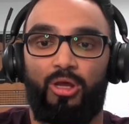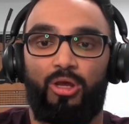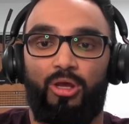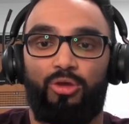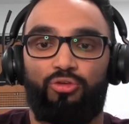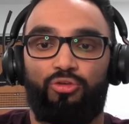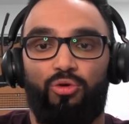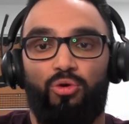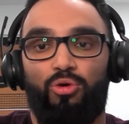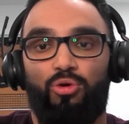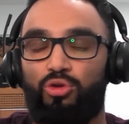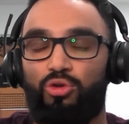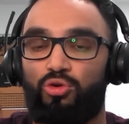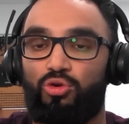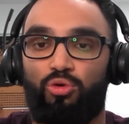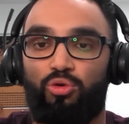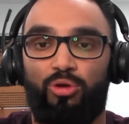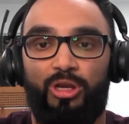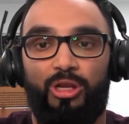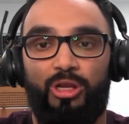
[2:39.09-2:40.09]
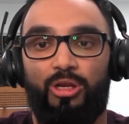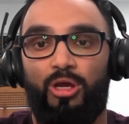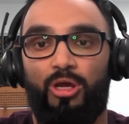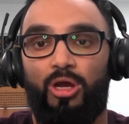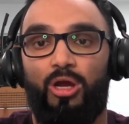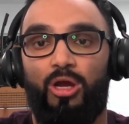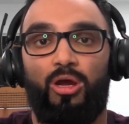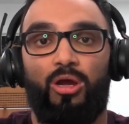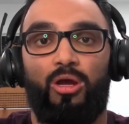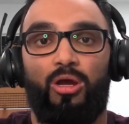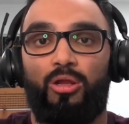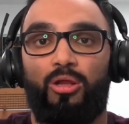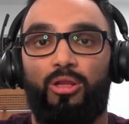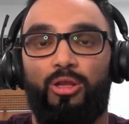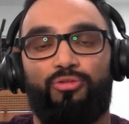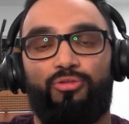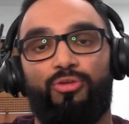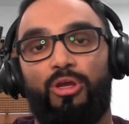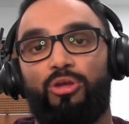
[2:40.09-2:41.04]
So you grew it in a, let's say